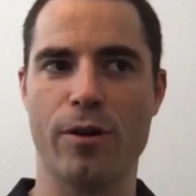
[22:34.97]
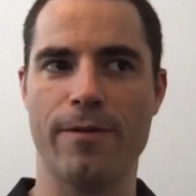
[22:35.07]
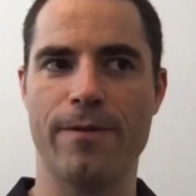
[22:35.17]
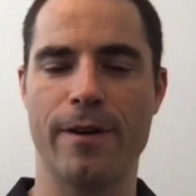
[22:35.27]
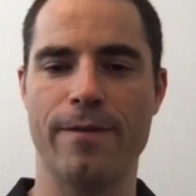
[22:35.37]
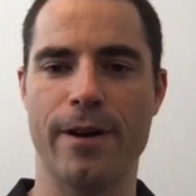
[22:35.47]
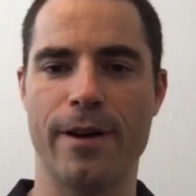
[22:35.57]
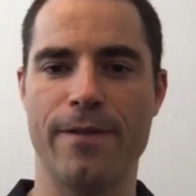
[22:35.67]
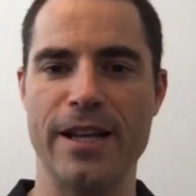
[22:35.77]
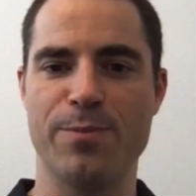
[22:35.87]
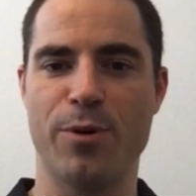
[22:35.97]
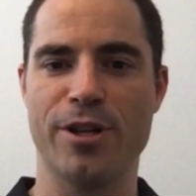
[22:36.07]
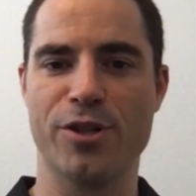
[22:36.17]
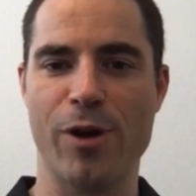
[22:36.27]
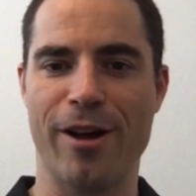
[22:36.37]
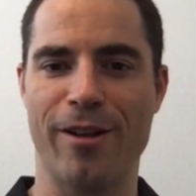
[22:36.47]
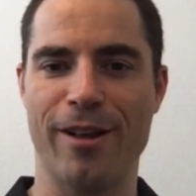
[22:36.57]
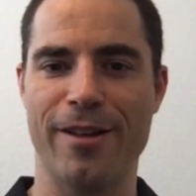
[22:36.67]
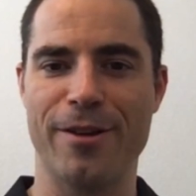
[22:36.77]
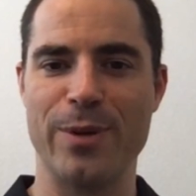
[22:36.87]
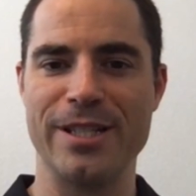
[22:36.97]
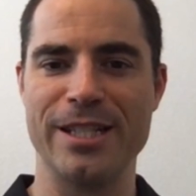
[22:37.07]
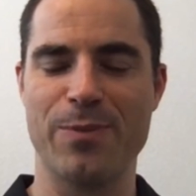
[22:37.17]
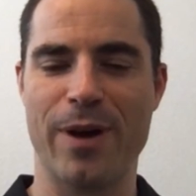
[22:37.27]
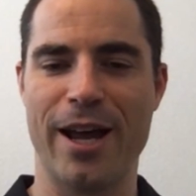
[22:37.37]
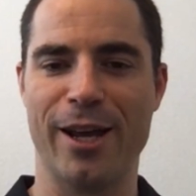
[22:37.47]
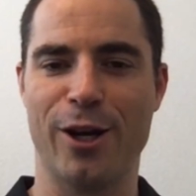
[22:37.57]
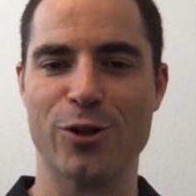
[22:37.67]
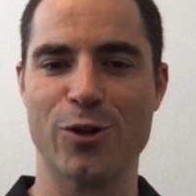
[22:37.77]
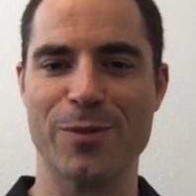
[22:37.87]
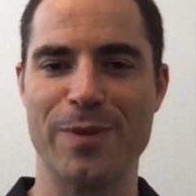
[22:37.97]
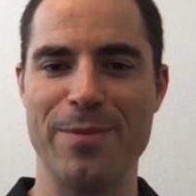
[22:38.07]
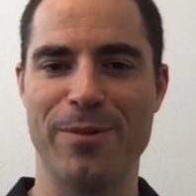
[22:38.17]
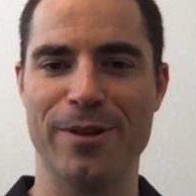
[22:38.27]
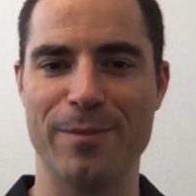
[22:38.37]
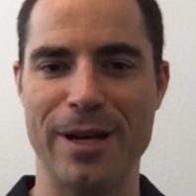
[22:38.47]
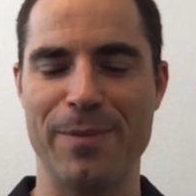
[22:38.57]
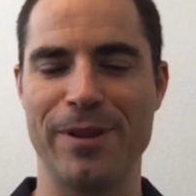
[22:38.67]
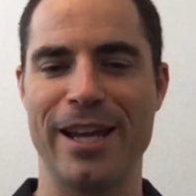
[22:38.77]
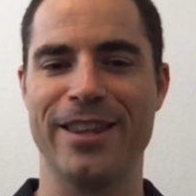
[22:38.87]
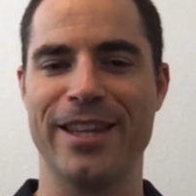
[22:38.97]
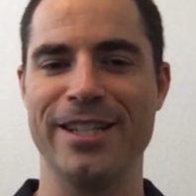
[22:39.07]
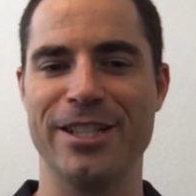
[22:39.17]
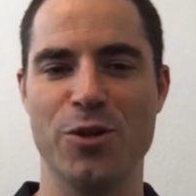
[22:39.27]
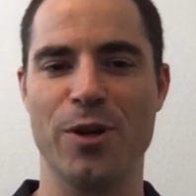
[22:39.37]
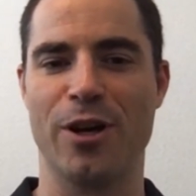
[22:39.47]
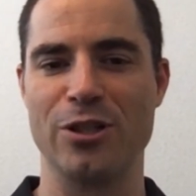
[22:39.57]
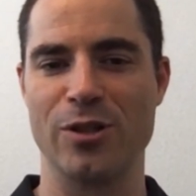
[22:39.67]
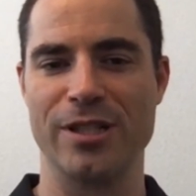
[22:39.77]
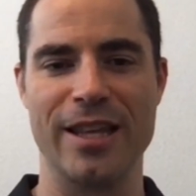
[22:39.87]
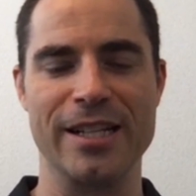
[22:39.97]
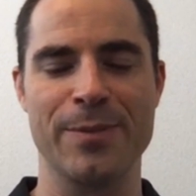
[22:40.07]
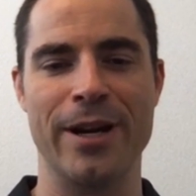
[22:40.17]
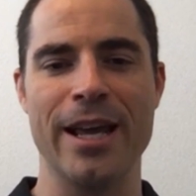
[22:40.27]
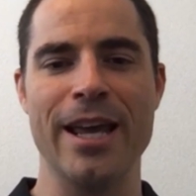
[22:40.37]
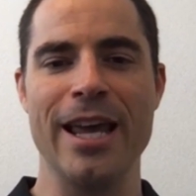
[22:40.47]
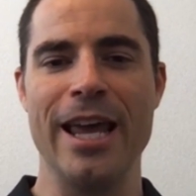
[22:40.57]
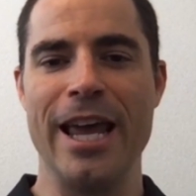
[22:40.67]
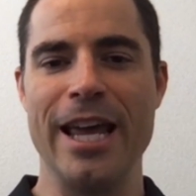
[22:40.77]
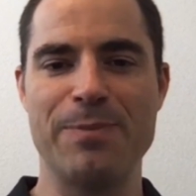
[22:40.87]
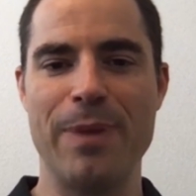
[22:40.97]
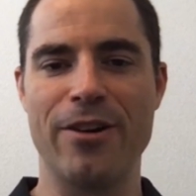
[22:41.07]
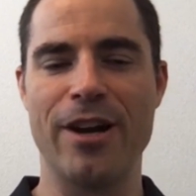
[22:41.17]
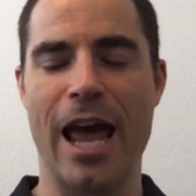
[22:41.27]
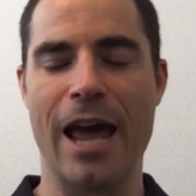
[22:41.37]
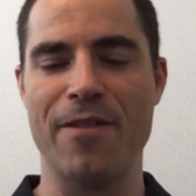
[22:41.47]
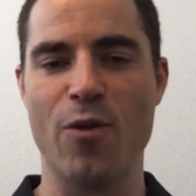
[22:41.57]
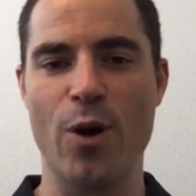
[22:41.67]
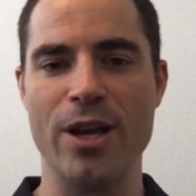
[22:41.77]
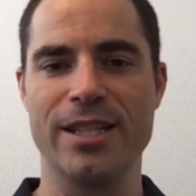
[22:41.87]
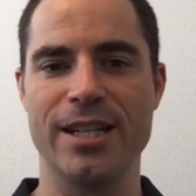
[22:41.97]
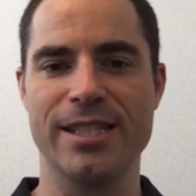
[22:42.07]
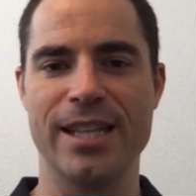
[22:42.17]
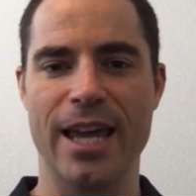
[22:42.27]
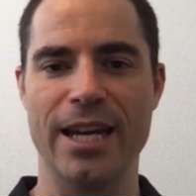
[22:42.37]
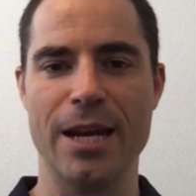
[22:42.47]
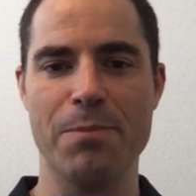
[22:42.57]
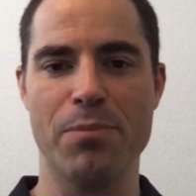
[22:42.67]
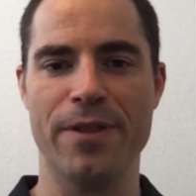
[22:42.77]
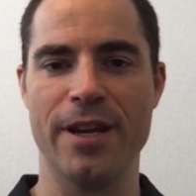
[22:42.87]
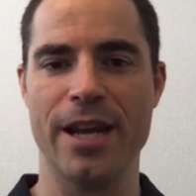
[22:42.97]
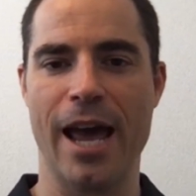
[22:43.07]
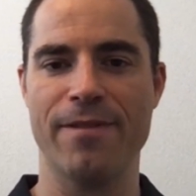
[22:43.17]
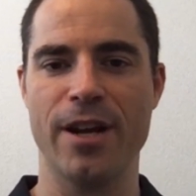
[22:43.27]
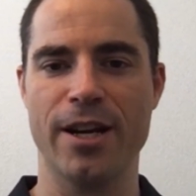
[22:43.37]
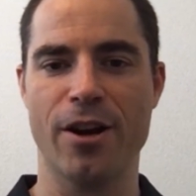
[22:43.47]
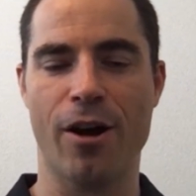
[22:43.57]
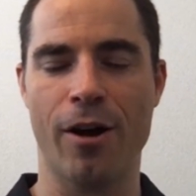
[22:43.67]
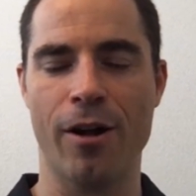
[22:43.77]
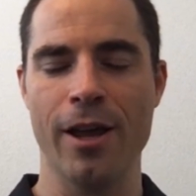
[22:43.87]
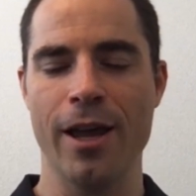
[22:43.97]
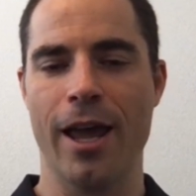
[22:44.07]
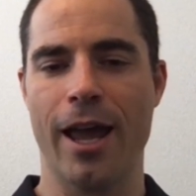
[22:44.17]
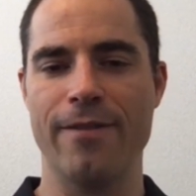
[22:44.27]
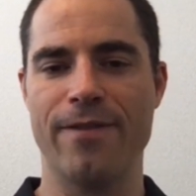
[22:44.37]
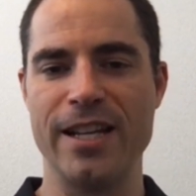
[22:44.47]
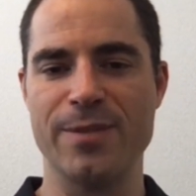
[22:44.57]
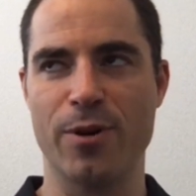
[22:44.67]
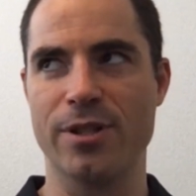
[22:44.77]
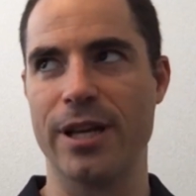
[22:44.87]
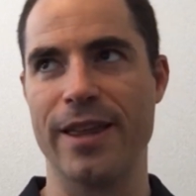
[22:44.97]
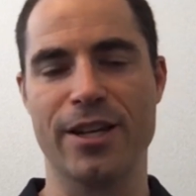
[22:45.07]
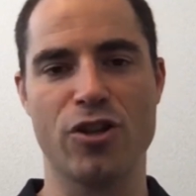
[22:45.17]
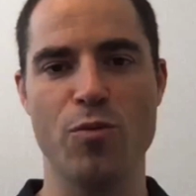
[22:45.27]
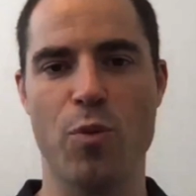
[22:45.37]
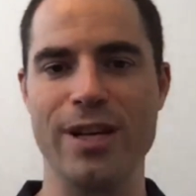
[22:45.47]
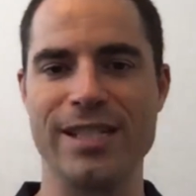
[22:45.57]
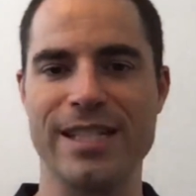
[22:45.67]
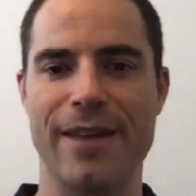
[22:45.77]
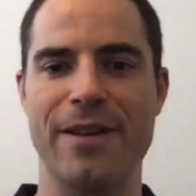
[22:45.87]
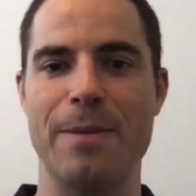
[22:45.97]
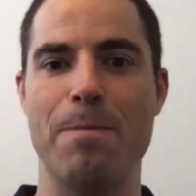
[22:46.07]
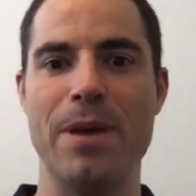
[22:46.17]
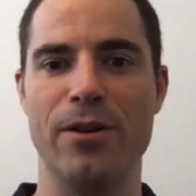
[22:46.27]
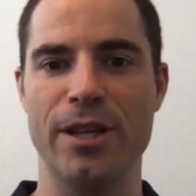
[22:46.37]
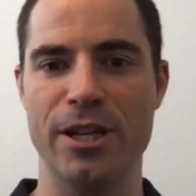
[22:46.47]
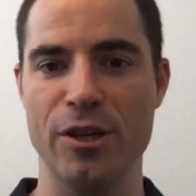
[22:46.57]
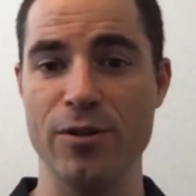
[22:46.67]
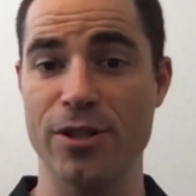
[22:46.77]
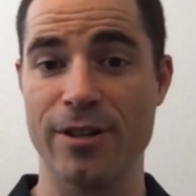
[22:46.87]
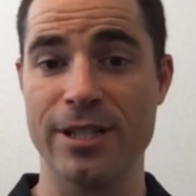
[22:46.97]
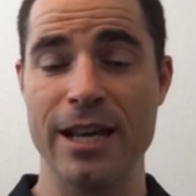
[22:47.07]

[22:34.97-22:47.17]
of Facebook as well. They're busy spying on all sorts of people and manipulating things and doing all sorts of things, but it's better to have a voice and a say and an input than to have none at all. And Facebook's, I think, 2.7 billion users.